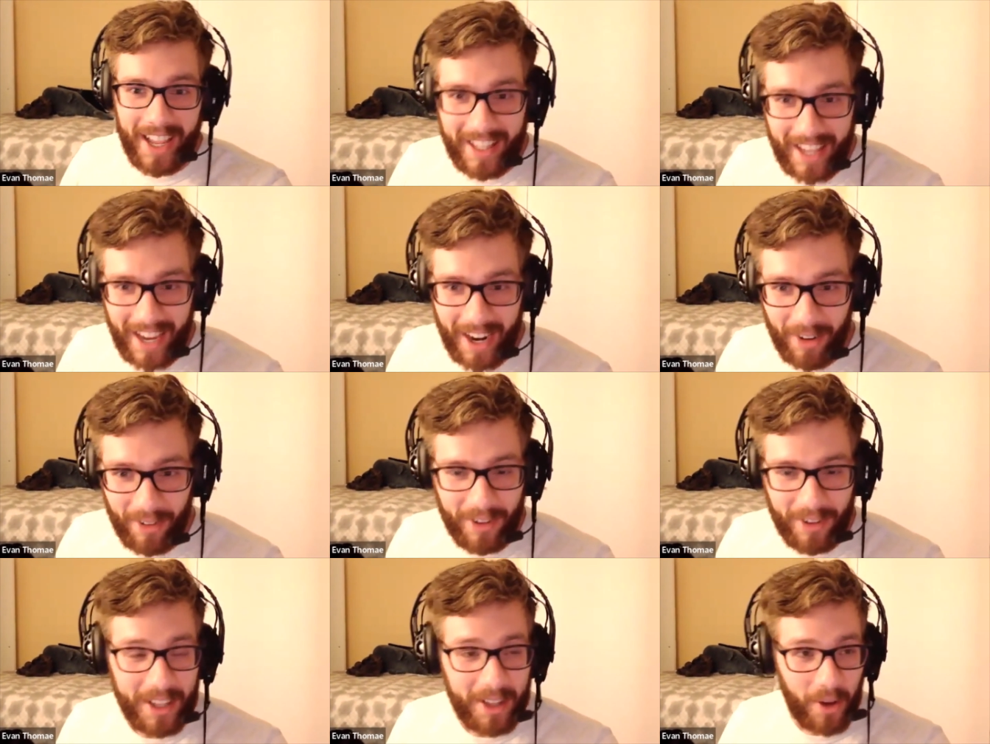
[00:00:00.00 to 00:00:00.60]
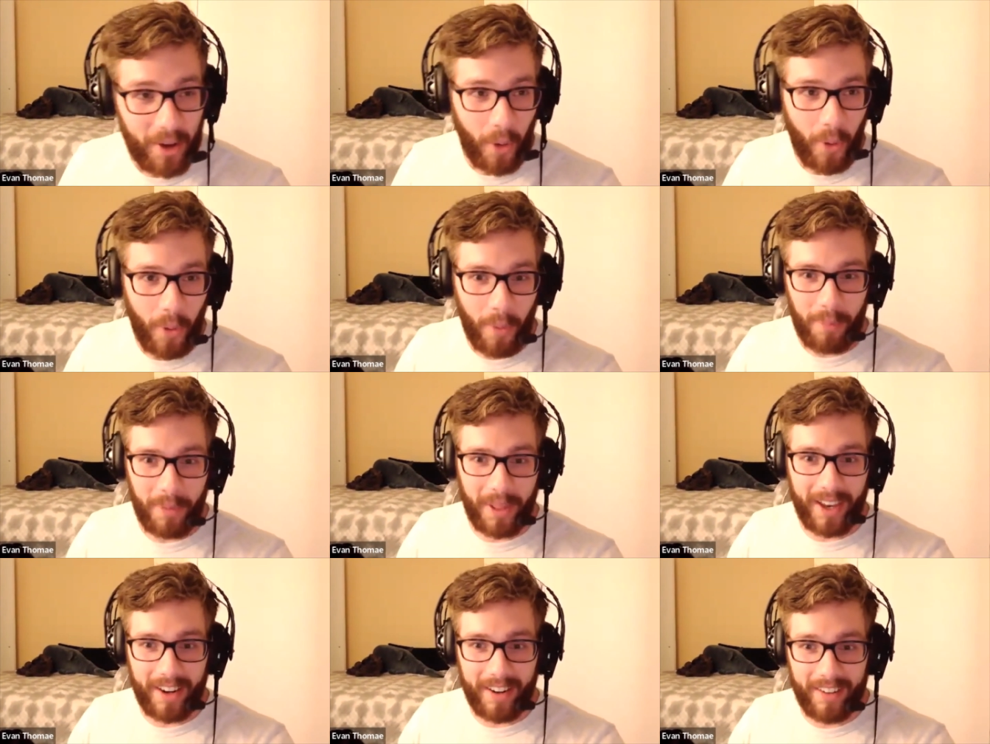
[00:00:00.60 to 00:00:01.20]
Gary
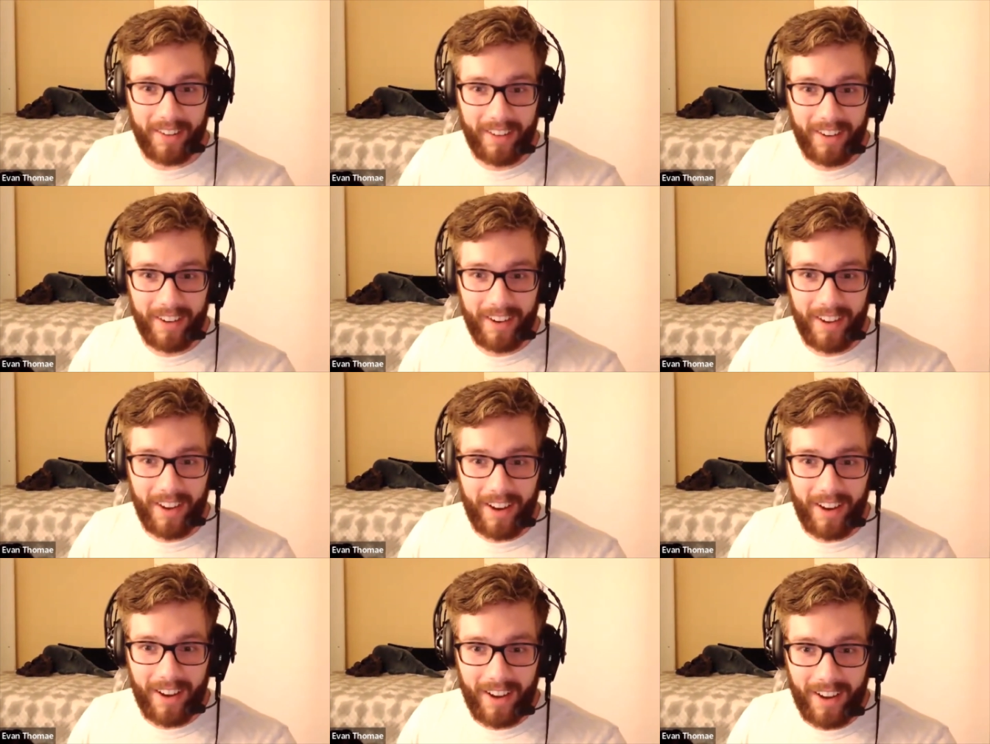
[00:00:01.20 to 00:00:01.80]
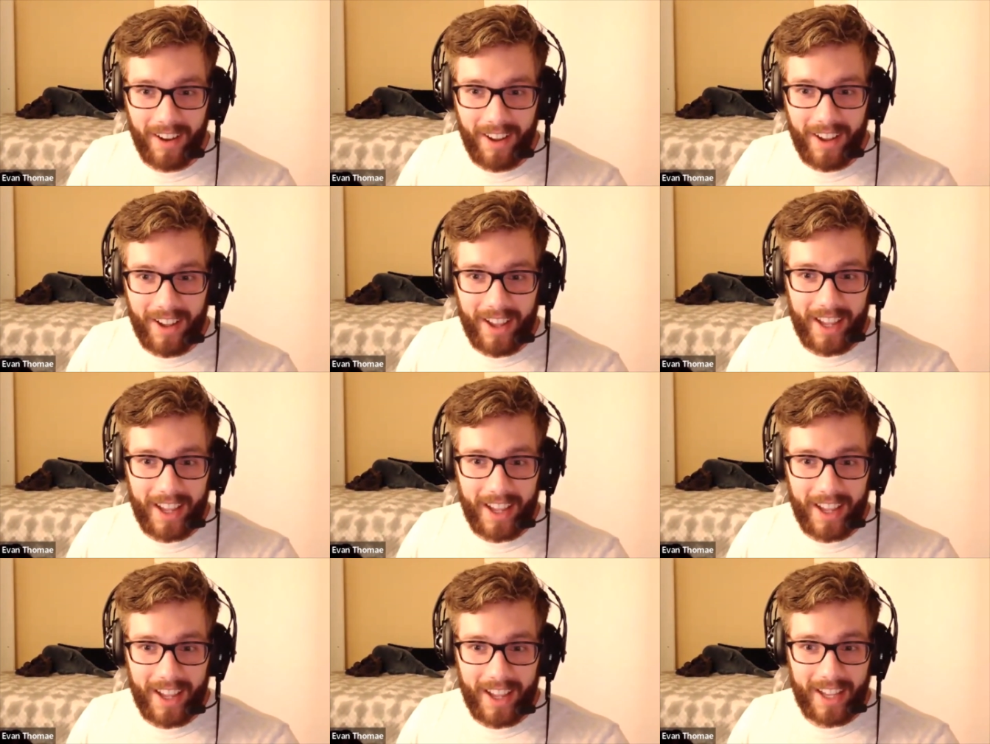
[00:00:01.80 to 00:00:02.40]
Coleman
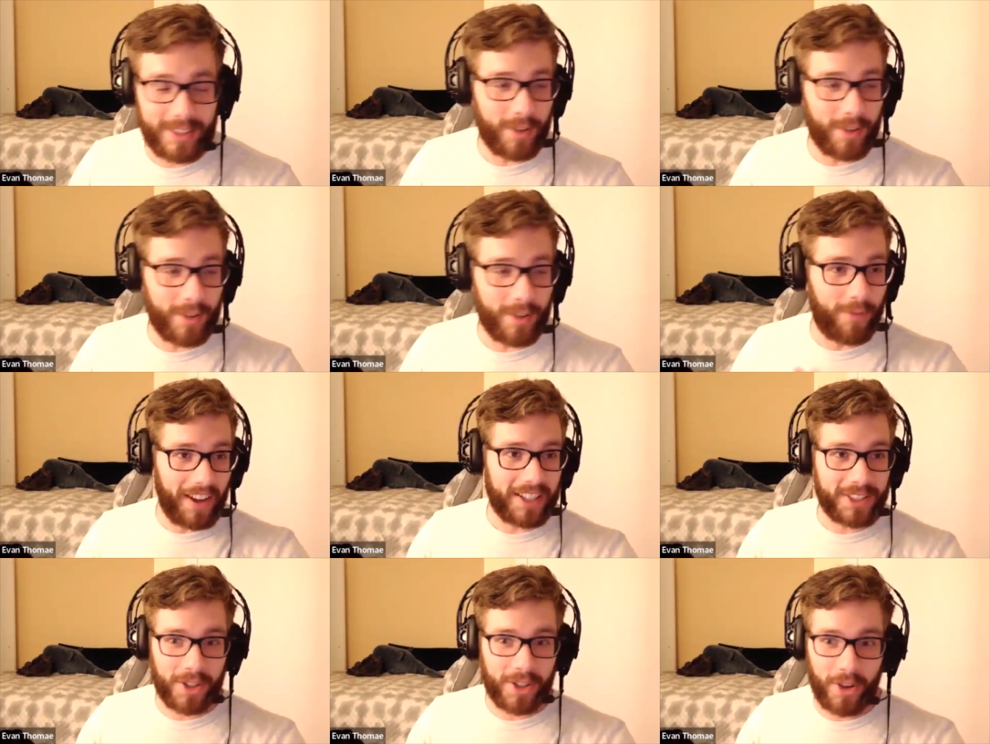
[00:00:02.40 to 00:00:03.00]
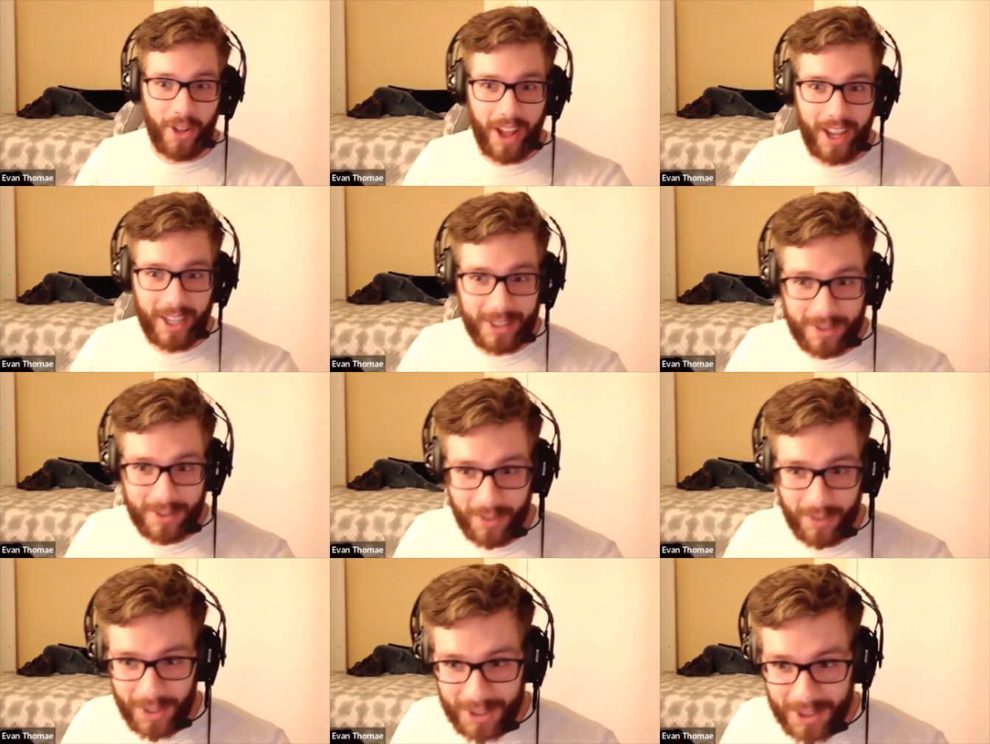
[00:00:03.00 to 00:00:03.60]
is the
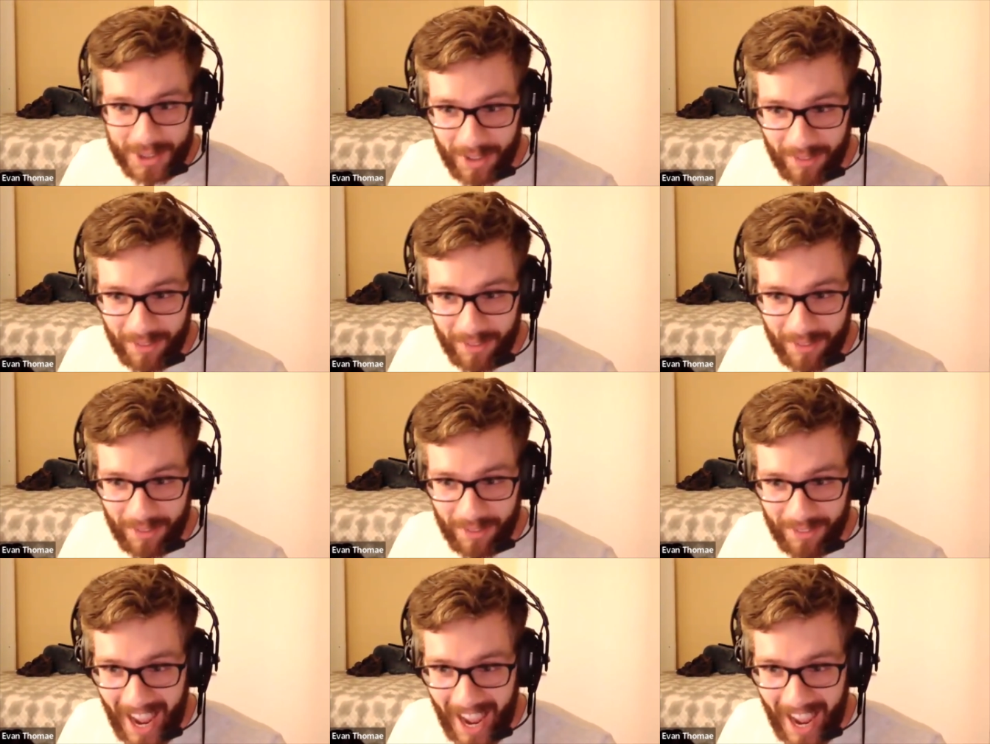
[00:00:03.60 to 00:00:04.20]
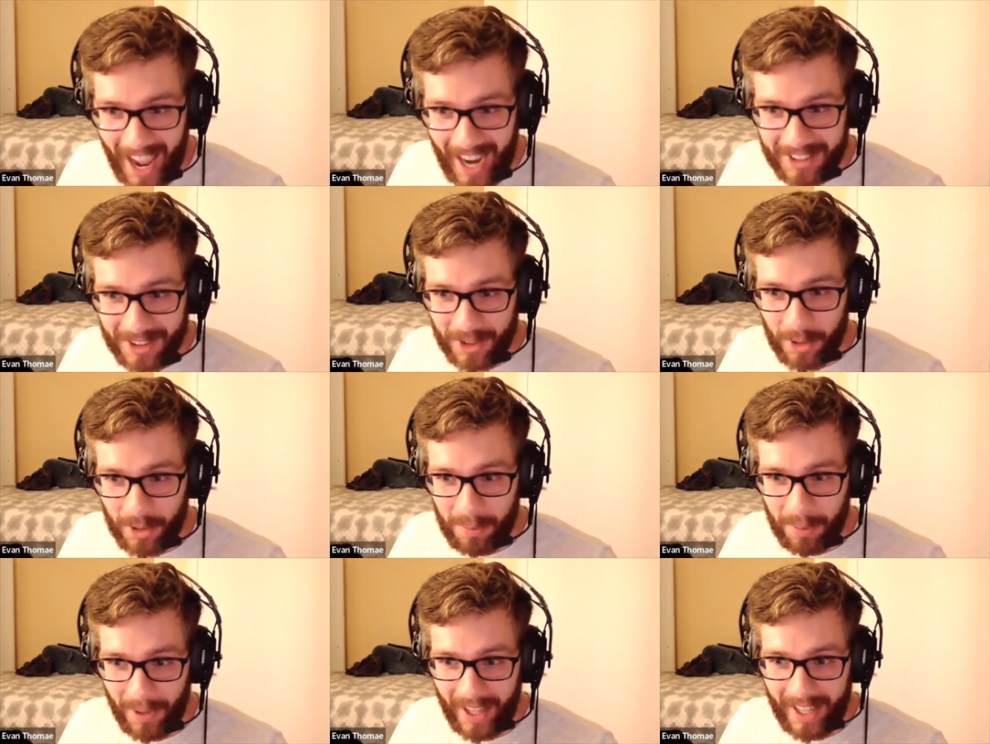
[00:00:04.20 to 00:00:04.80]
fictionalized version of an
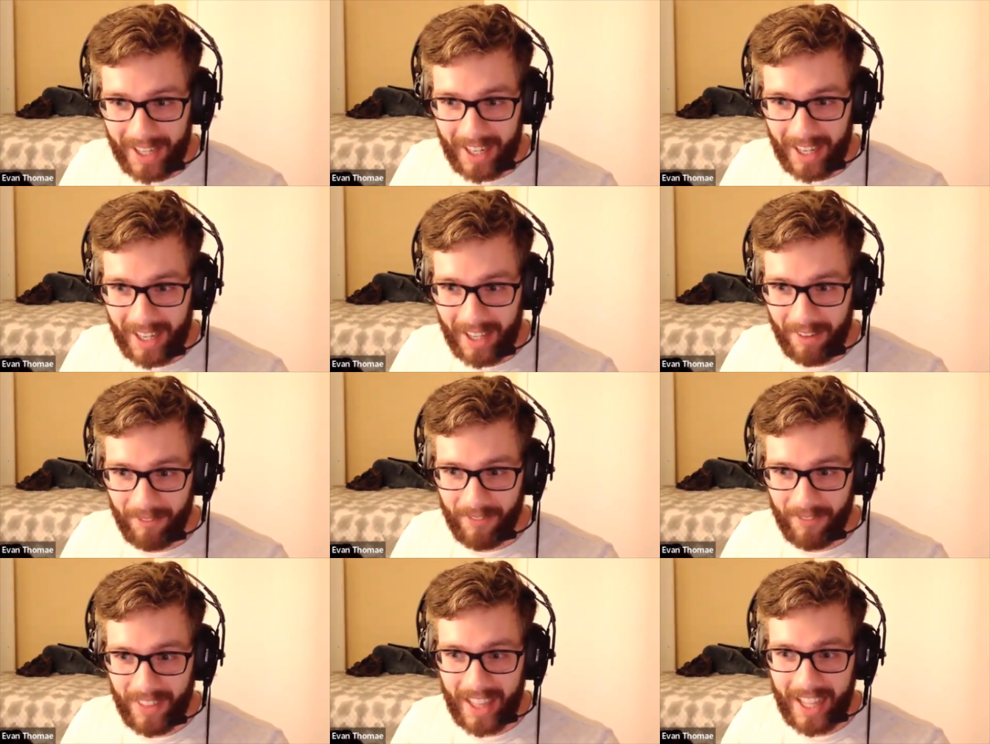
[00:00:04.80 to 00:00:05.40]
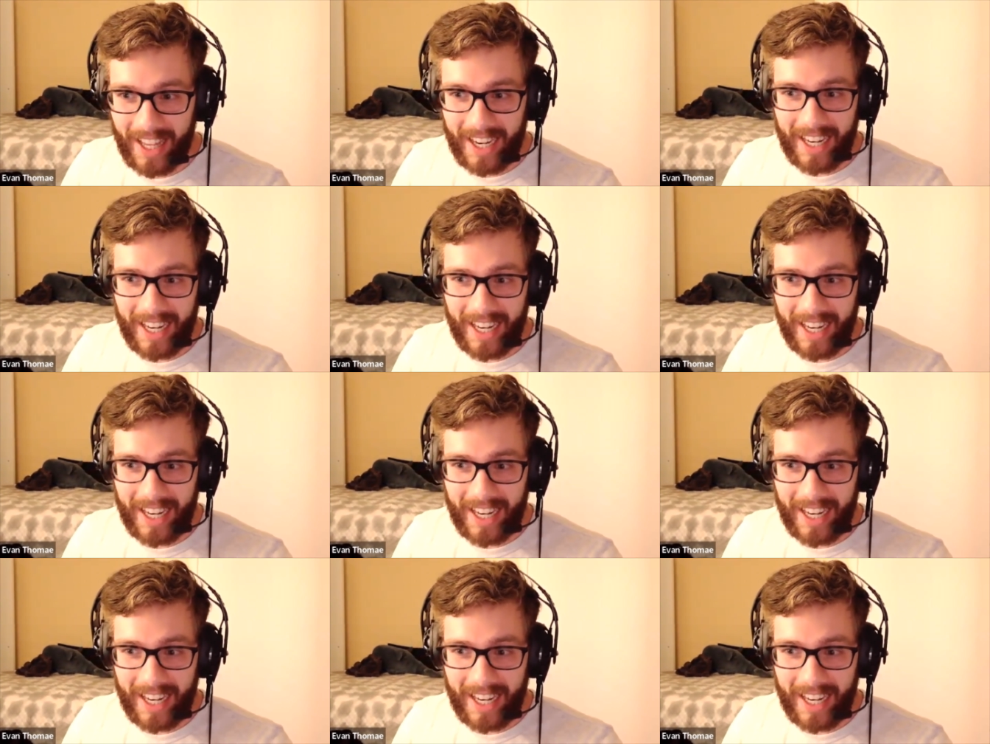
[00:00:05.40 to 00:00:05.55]
actor who played him,